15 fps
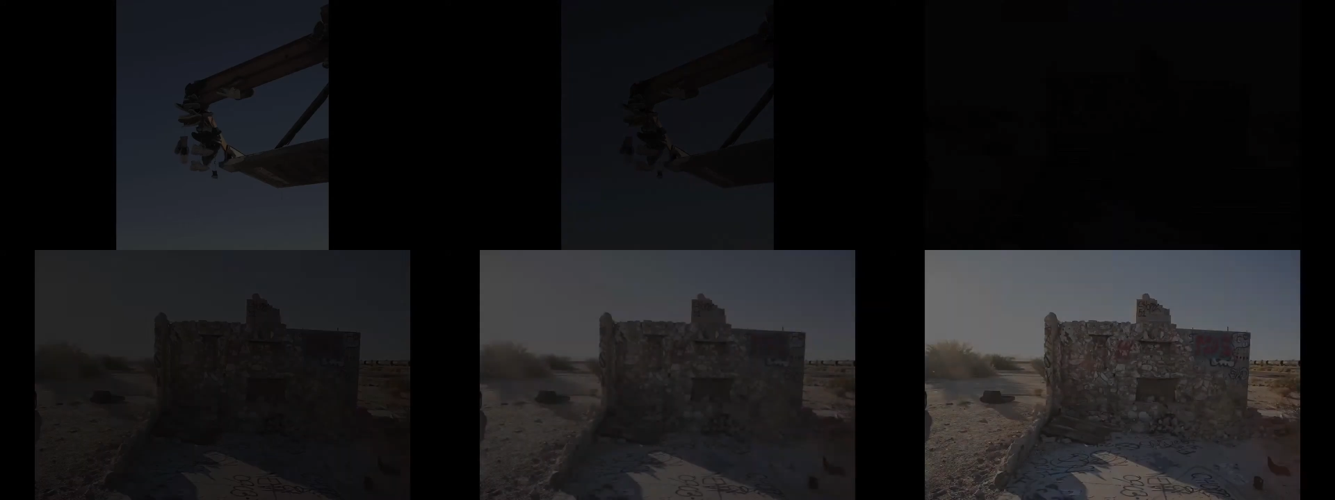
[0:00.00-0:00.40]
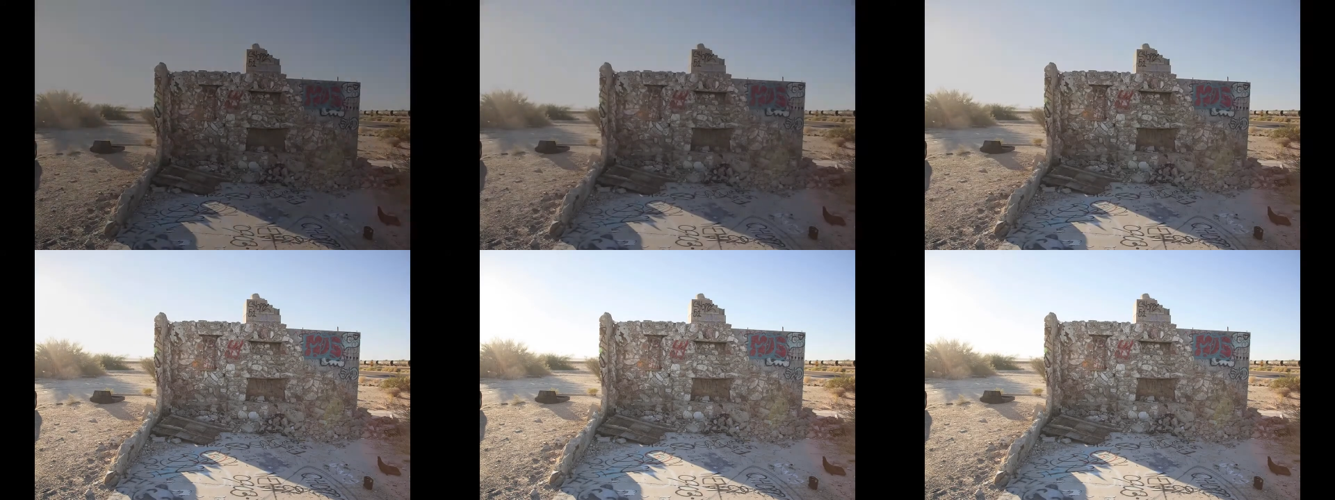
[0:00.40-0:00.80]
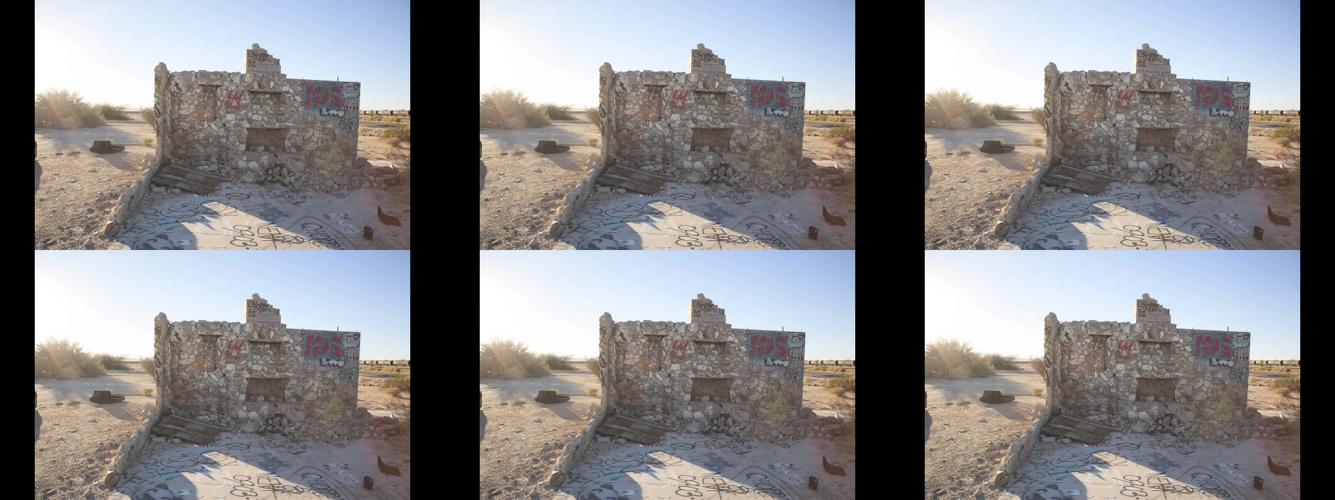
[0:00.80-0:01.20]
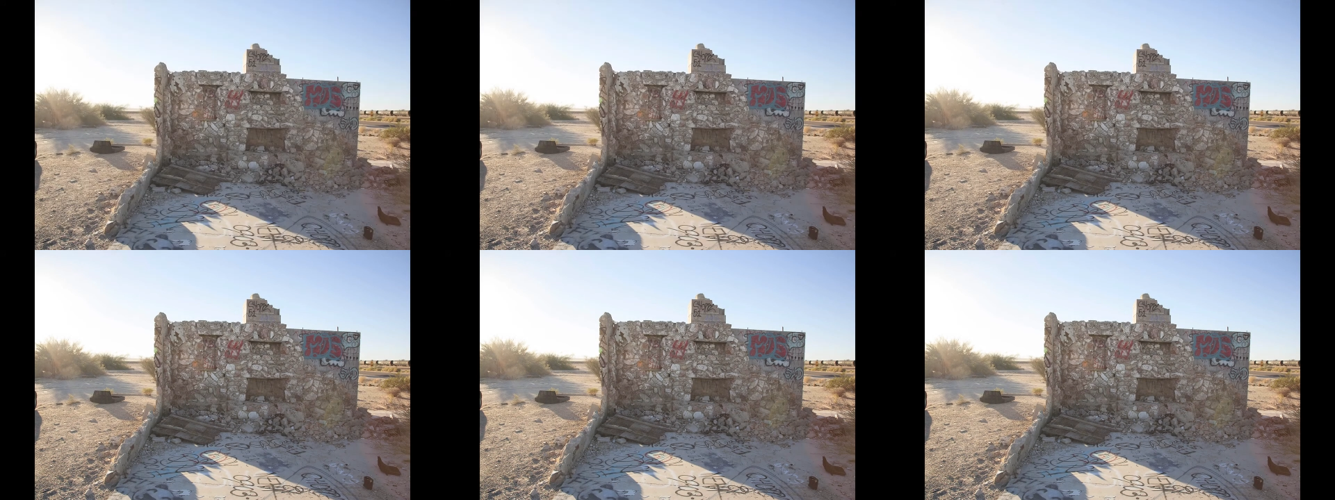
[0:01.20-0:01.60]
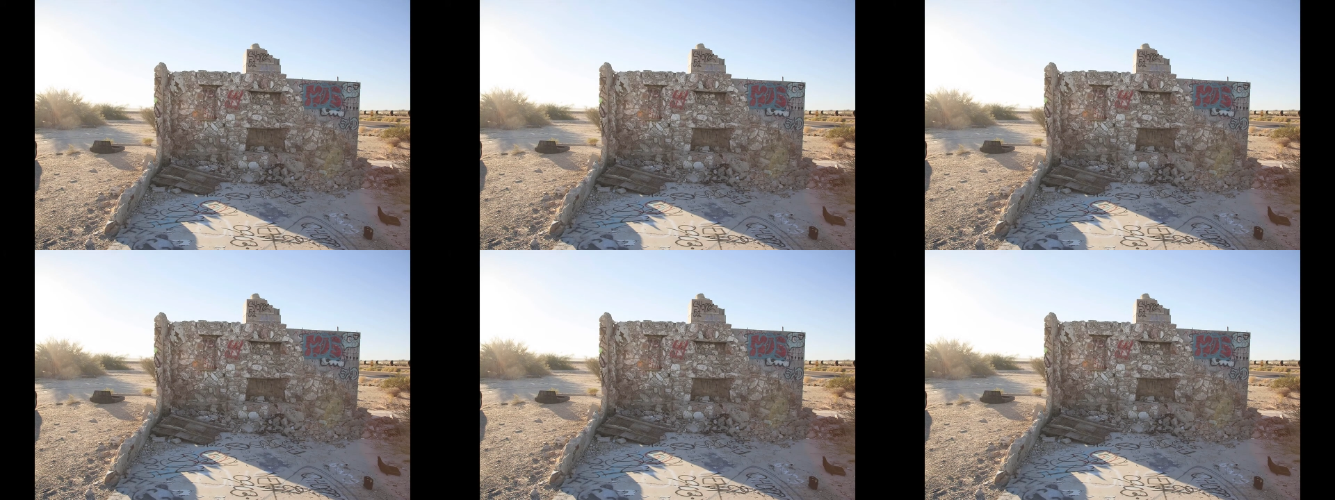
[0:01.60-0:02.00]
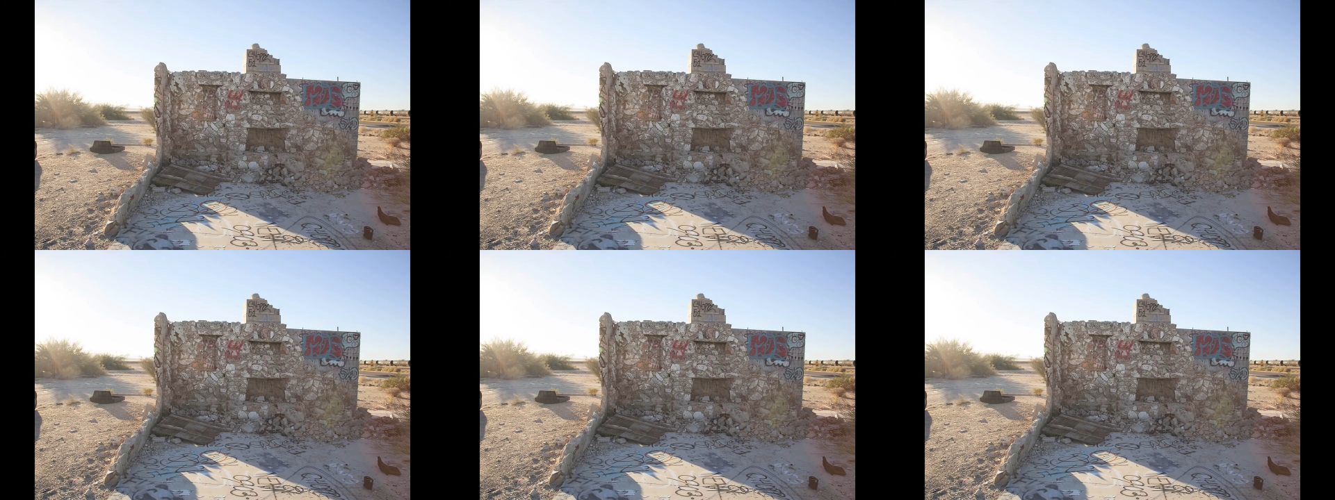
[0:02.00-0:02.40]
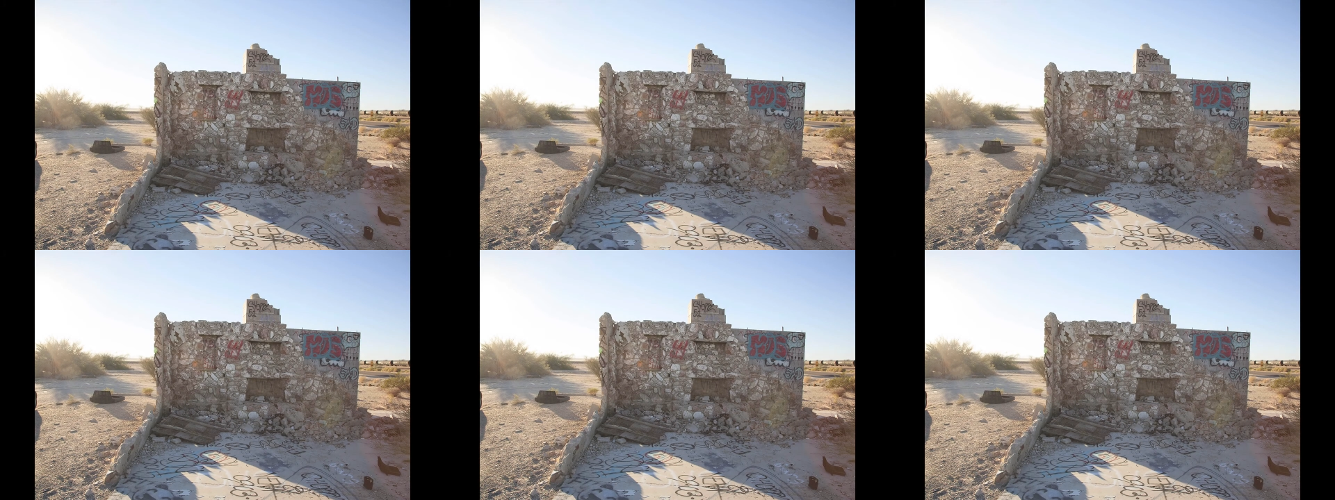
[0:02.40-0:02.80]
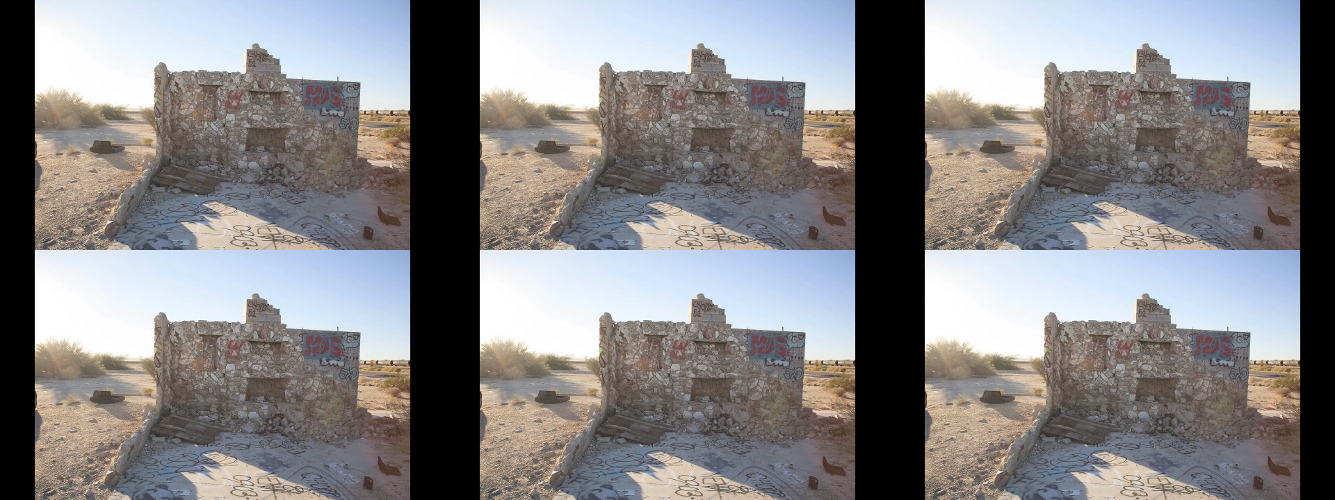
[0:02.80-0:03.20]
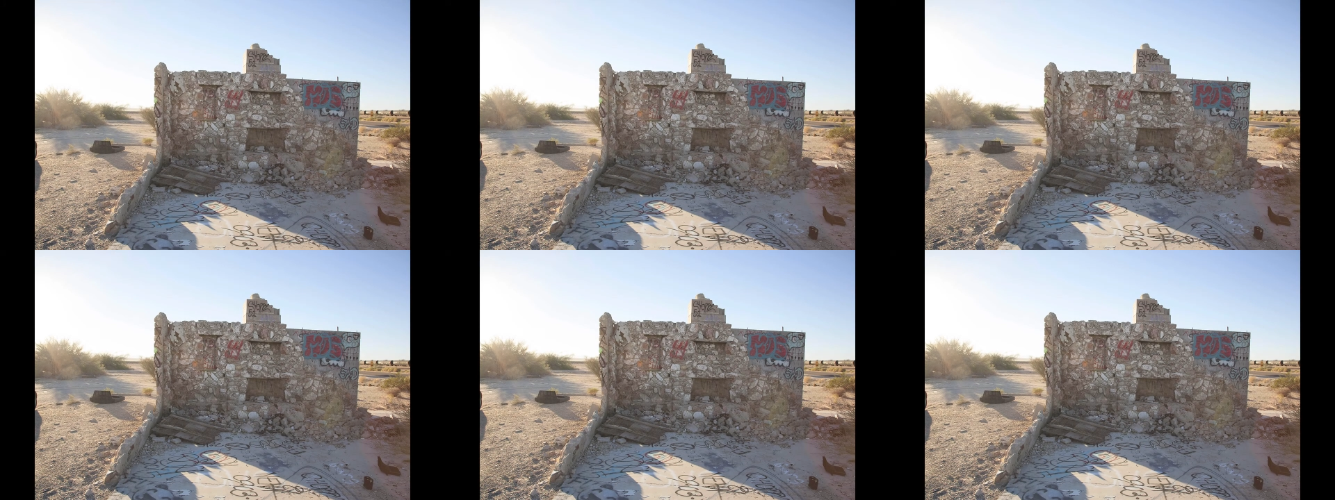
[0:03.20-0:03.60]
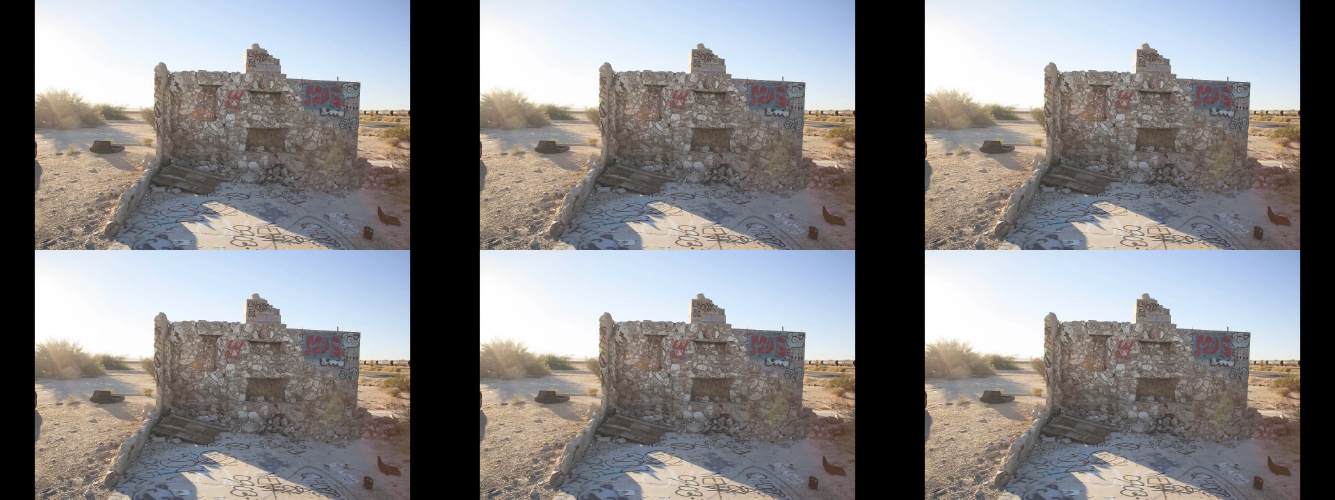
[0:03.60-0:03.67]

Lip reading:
[unreadable: no face in view]